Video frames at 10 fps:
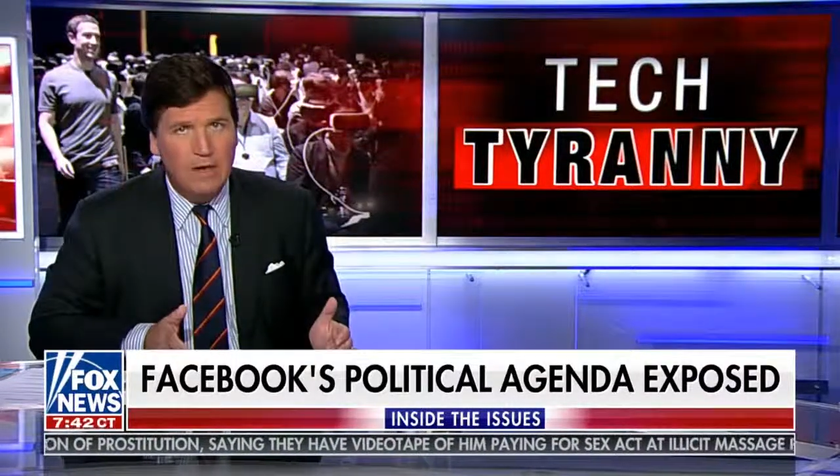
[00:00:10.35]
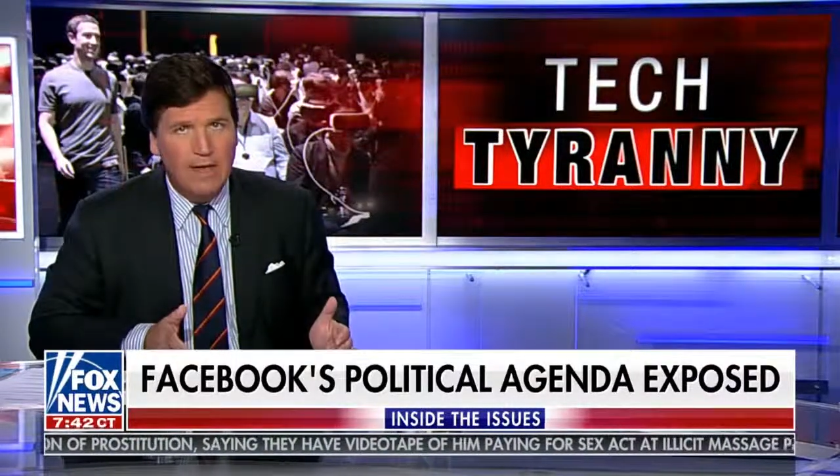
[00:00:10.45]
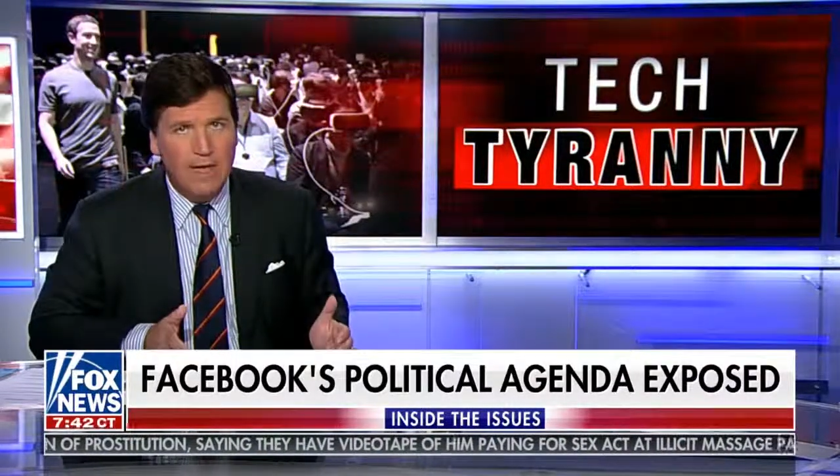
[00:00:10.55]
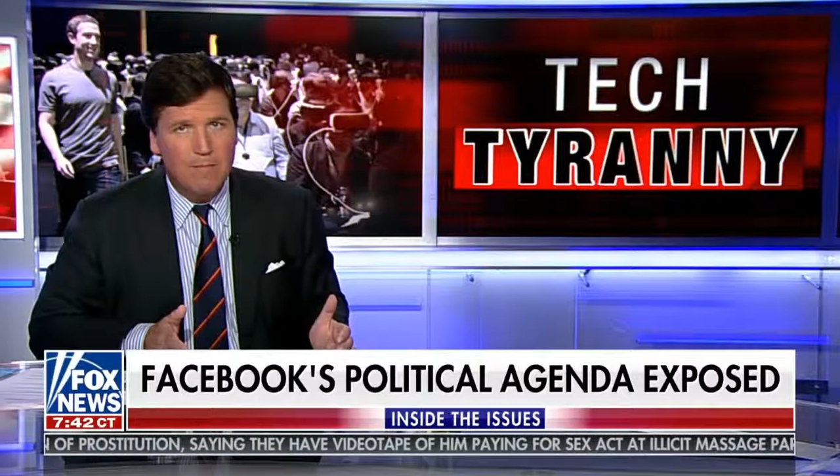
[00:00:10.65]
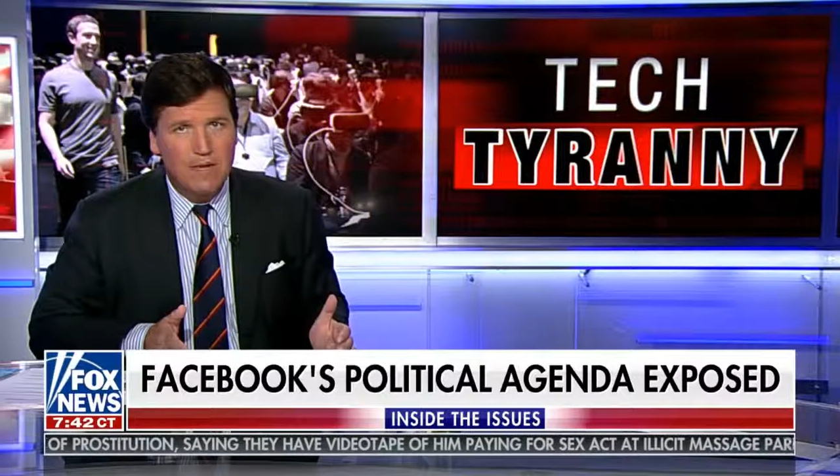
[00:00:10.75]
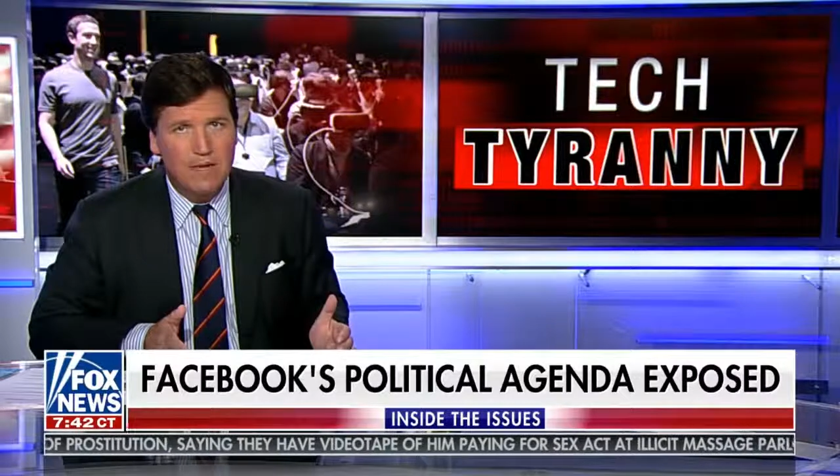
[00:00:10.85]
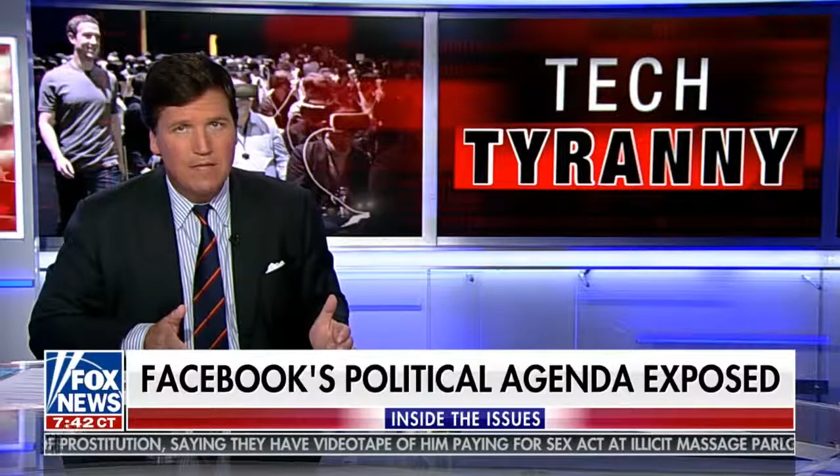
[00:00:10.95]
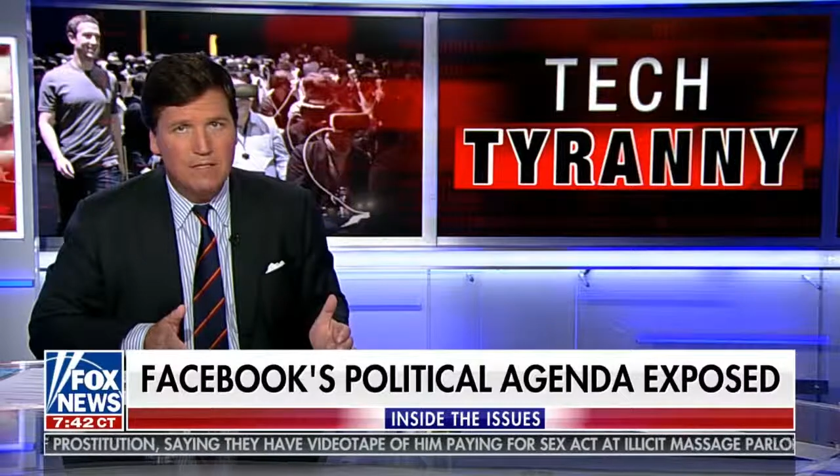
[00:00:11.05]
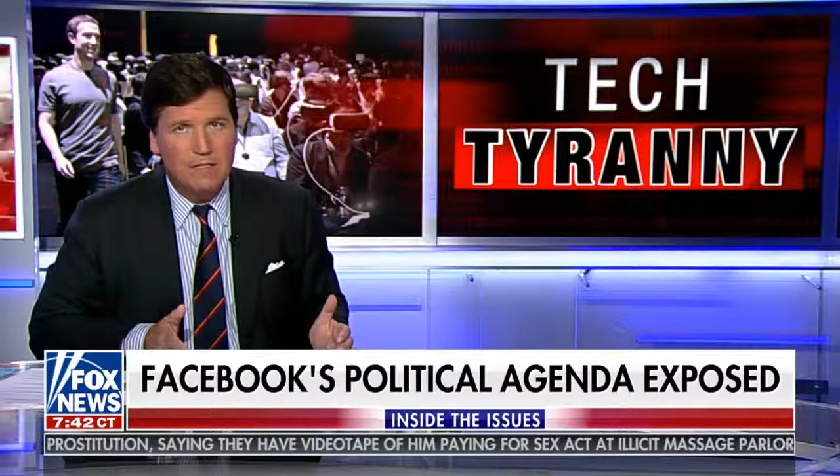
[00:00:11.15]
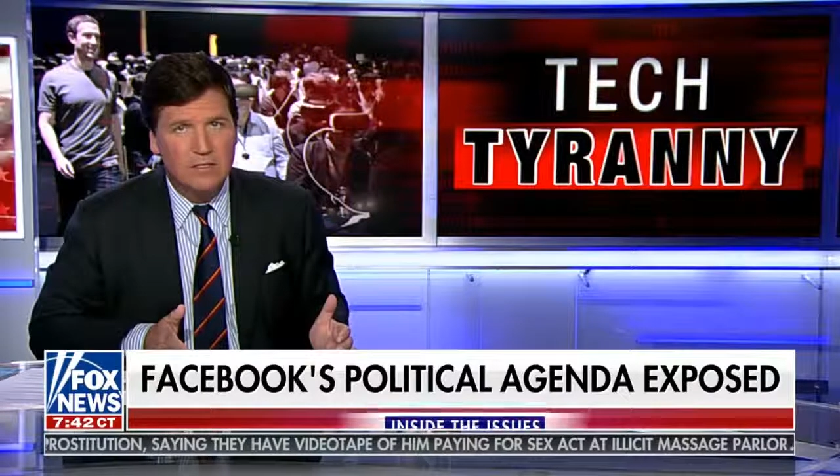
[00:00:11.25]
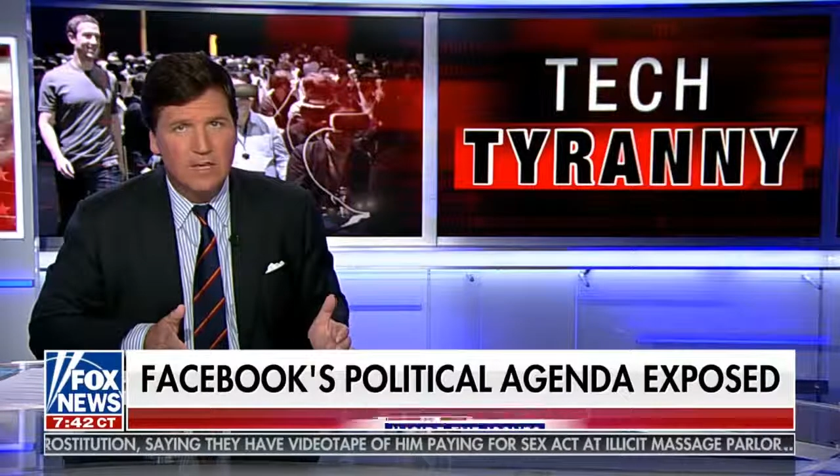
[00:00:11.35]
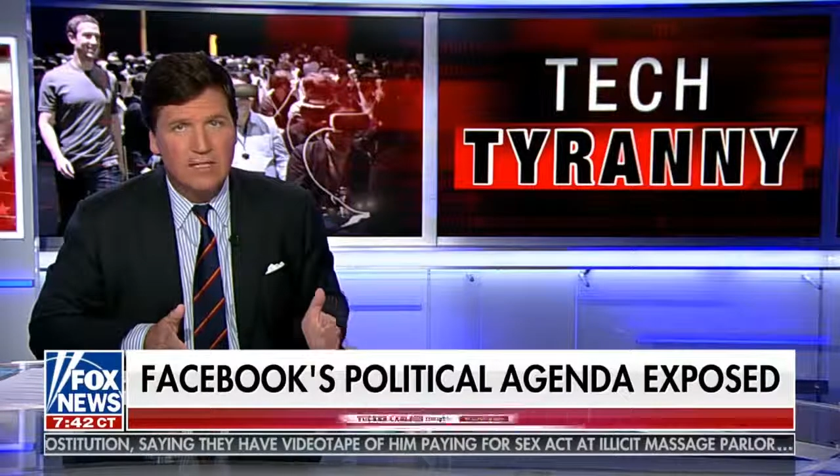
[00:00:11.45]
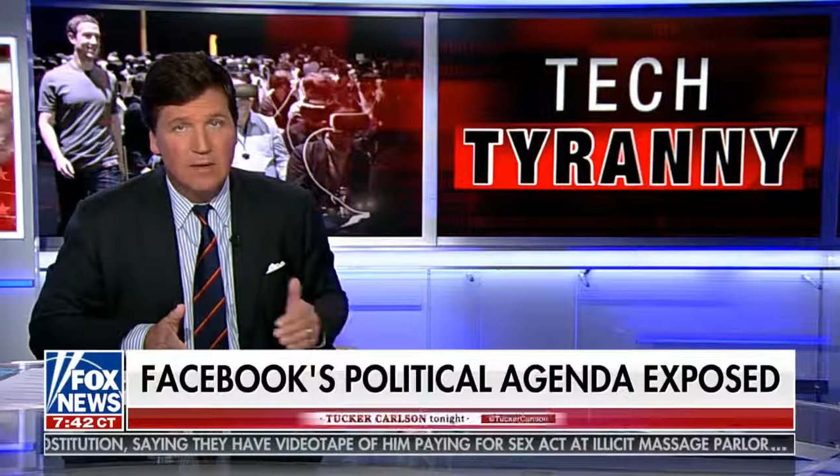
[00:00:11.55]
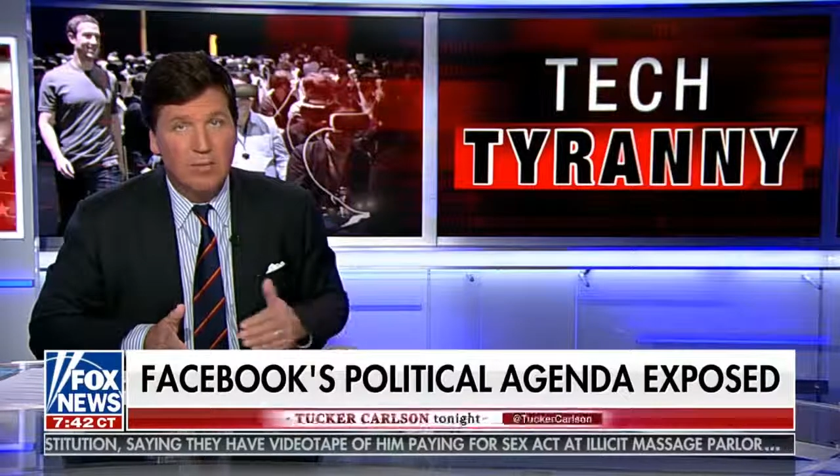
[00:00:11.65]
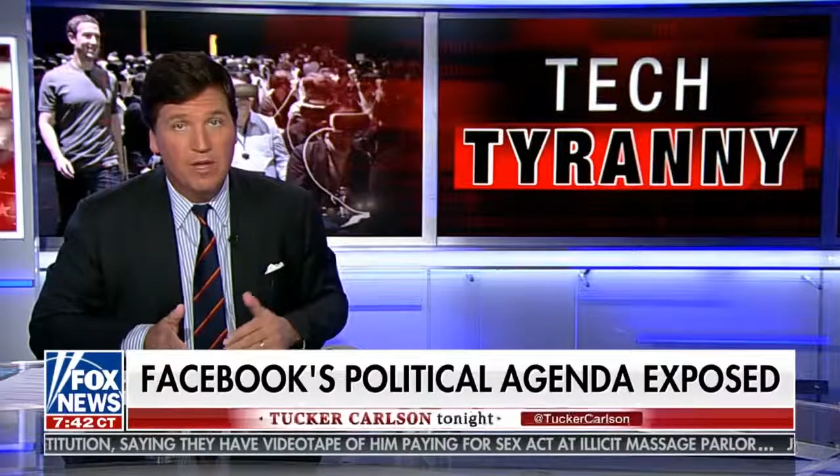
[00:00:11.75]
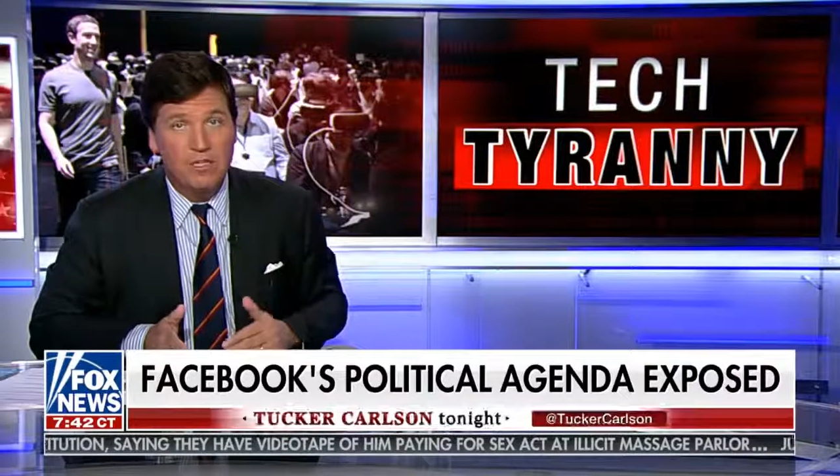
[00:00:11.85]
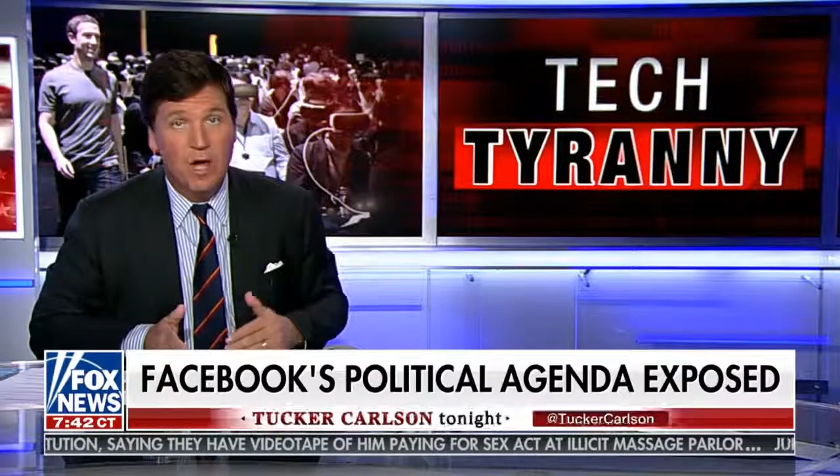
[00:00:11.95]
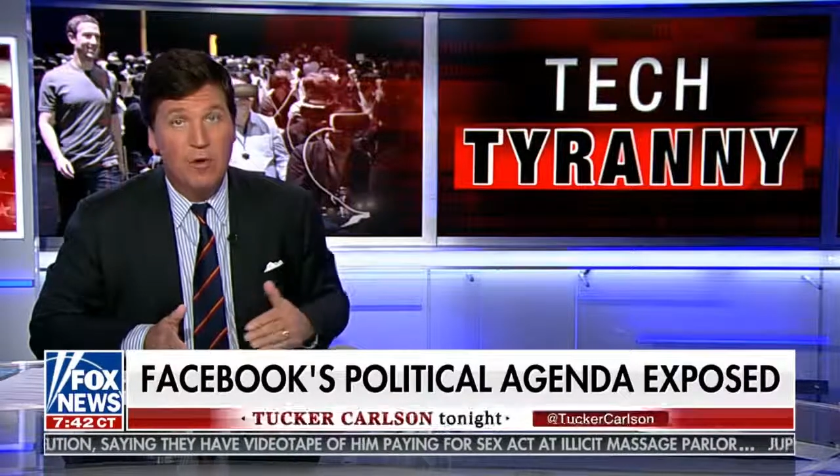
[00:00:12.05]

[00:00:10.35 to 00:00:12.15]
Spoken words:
and that means they take place